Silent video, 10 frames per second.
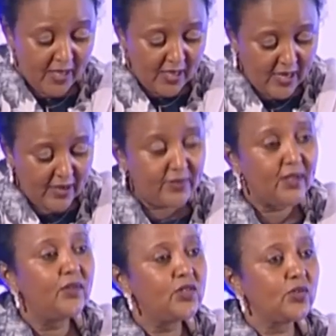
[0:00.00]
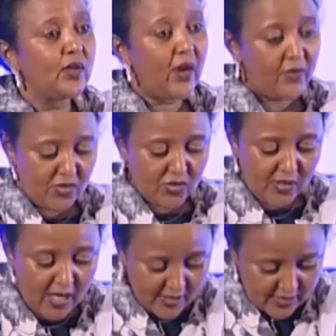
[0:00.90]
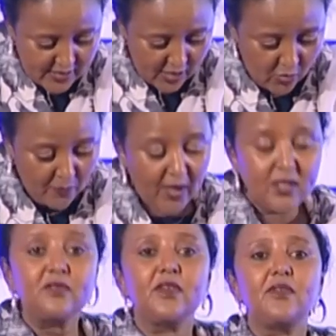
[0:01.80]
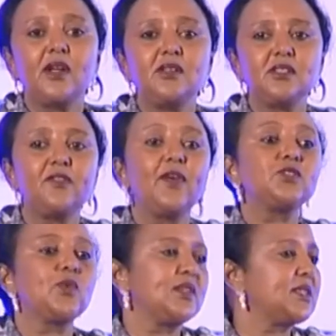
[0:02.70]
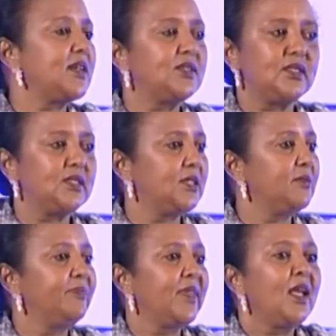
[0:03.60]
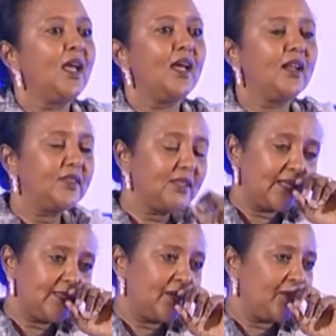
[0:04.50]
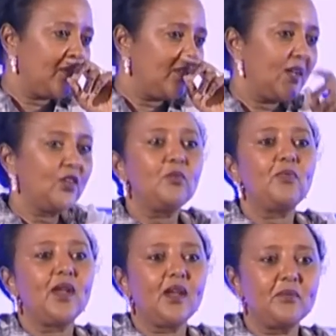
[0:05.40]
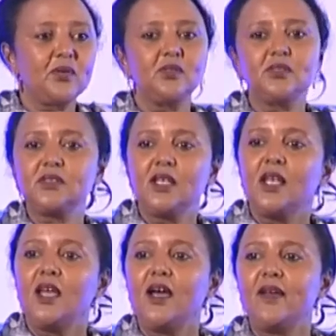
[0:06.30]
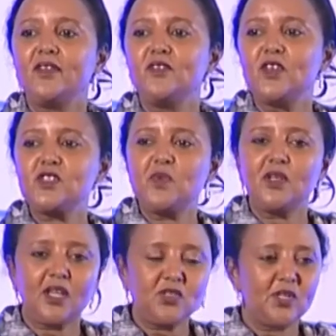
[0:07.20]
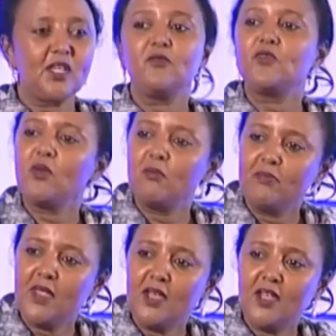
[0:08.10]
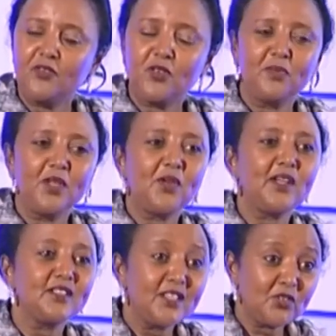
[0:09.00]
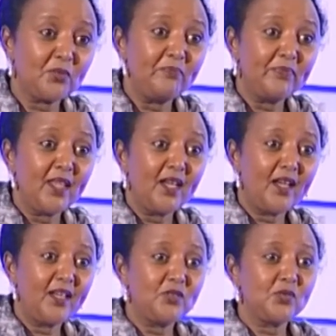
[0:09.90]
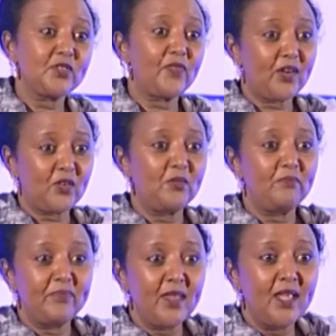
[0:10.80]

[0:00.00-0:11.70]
our region has a comparative advantage. The first one is ICT, and I think that's a no-brainer because investment actually came from the United Kingdom into Safaricom